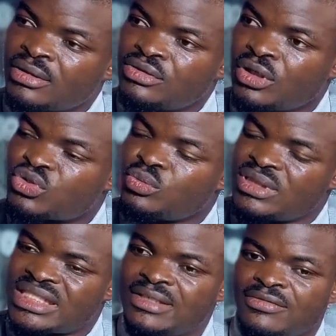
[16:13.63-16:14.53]
just to be
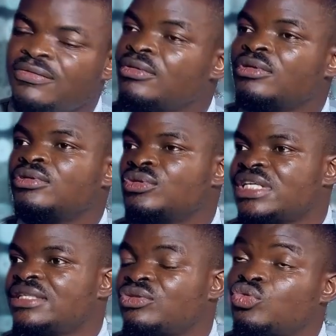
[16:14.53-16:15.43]
safe, you
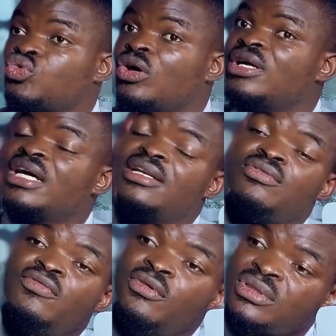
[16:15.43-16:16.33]
set it to 200
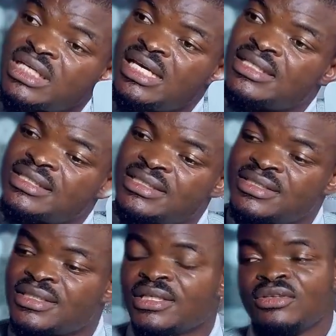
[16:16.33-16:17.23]
volt AC
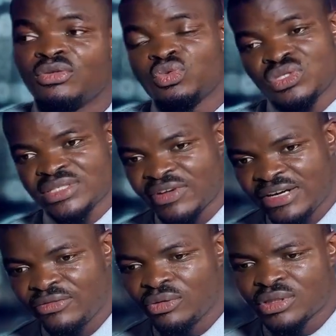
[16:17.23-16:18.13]
to
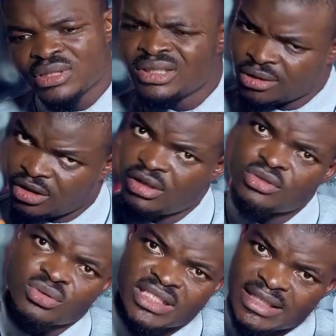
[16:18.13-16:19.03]
265 volts. You need
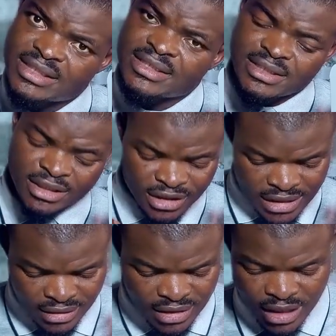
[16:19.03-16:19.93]
to set
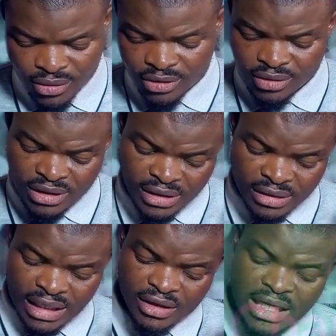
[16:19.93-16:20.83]
that one.
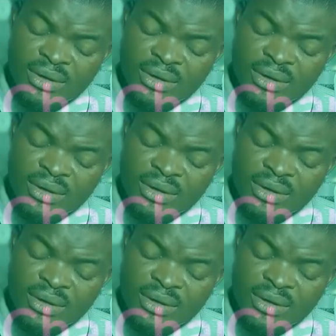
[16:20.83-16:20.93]
Another